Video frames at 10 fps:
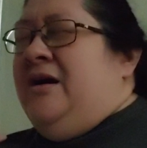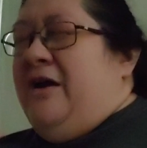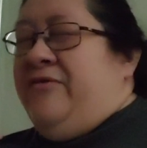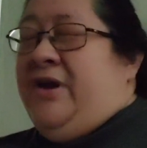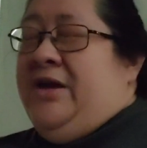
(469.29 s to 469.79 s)

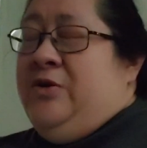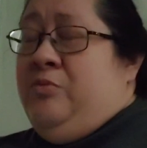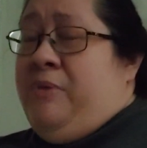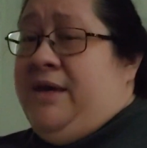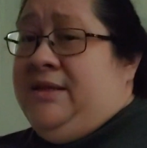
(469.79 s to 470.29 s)
I forget who
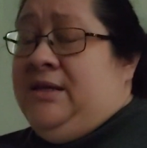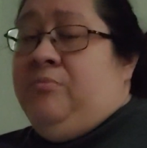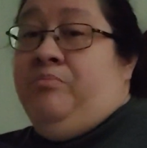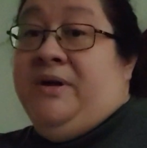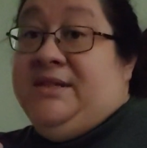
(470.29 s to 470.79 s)
makes
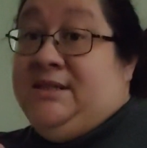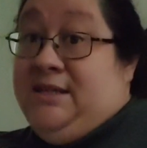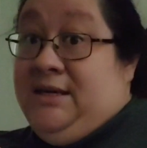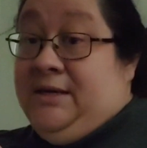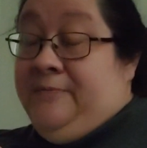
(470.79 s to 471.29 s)
it, but
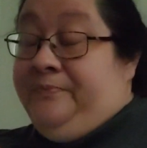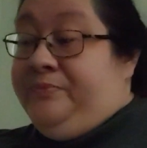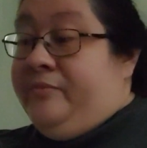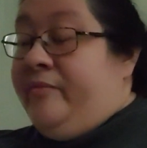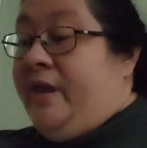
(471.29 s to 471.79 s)
Z
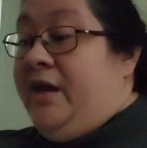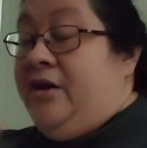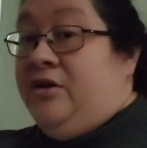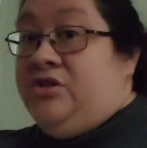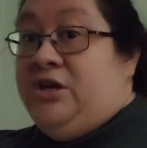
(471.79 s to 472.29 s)

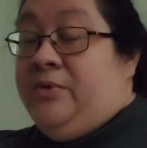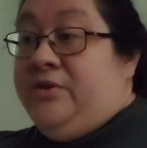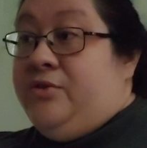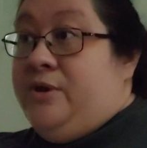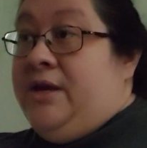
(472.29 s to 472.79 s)

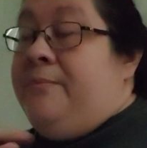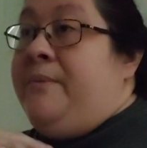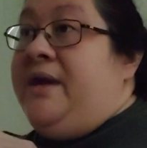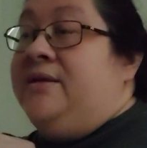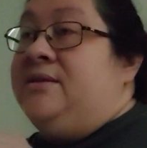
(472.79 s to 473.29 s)
NRJ13
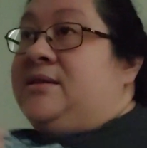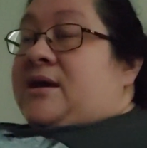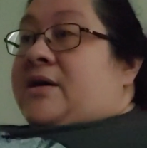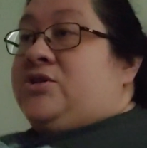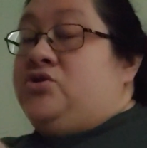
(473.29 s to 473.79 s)
makes
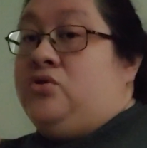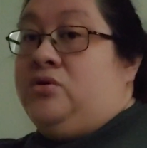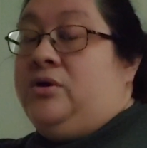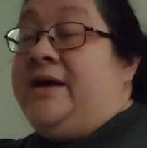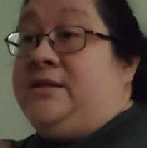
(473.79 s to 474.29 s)
a
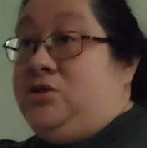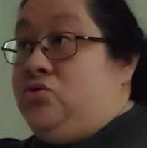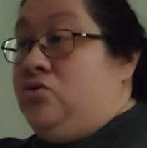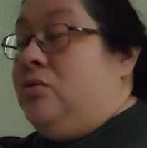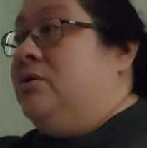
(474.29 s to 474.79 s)
tutorial, has a
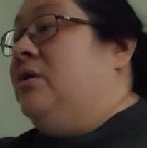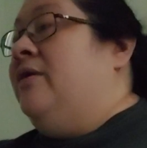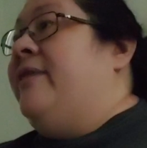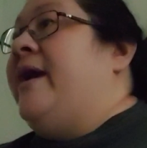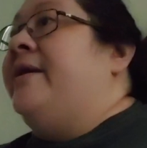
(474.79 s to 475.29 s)
tutorial
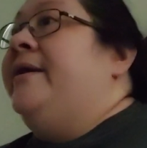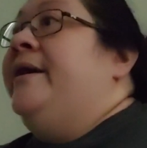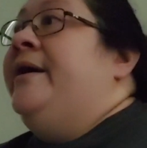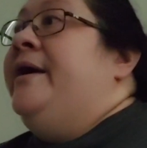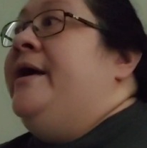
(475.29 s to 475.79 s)
on that.
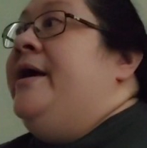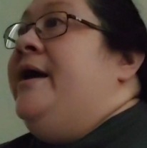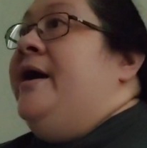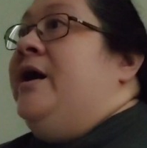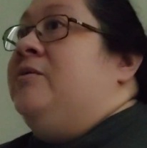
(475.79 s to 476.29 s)

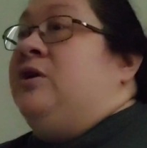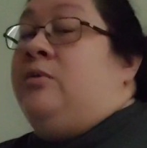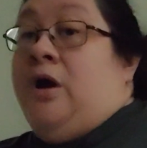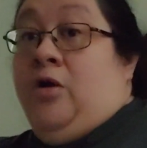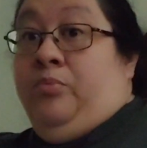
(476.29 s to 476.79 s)

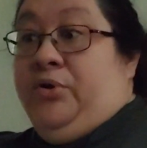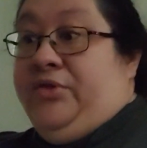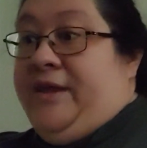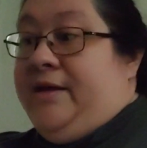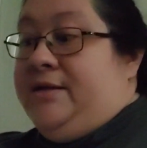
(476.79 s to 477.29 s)
So I'll
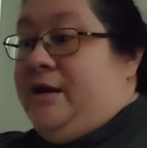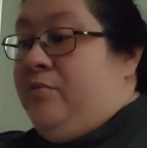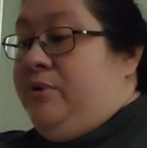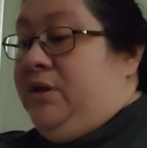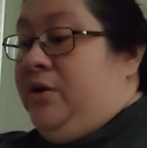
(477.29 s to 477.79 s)
put that
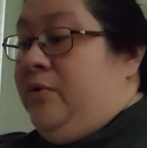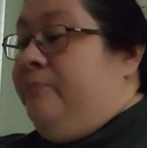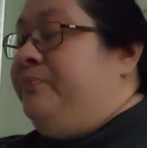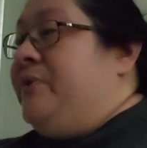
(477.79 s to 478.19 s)
down below.